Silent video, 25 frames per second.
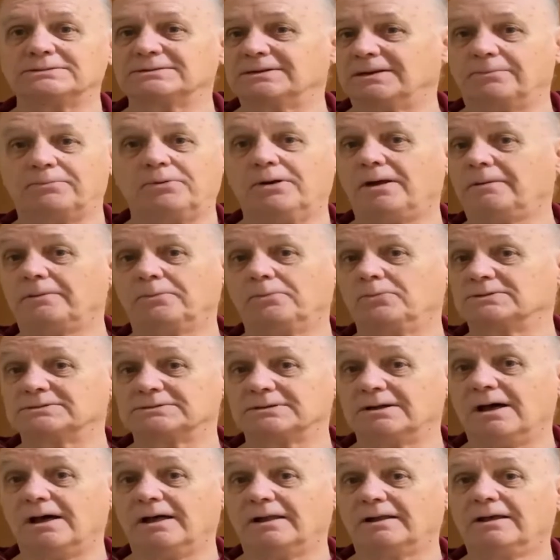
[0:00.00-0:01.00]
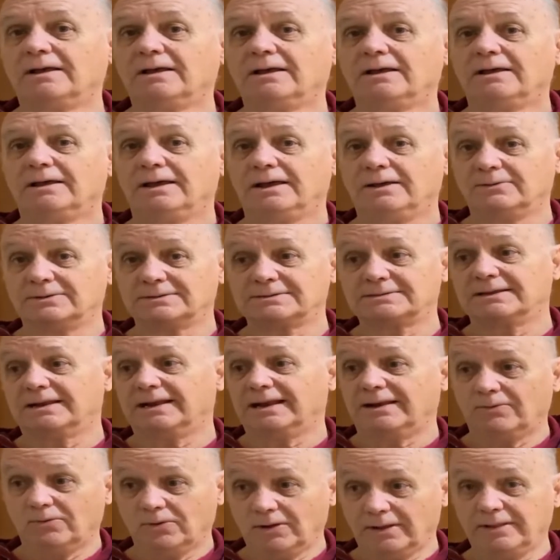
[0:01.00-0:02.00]
And the problem was not. It was
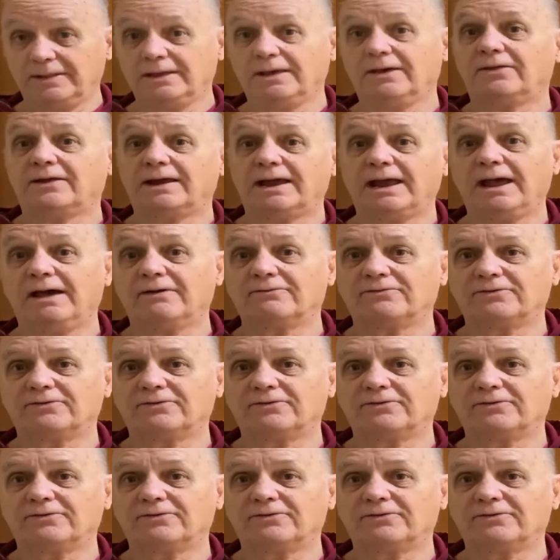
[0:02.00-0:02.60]
that the other half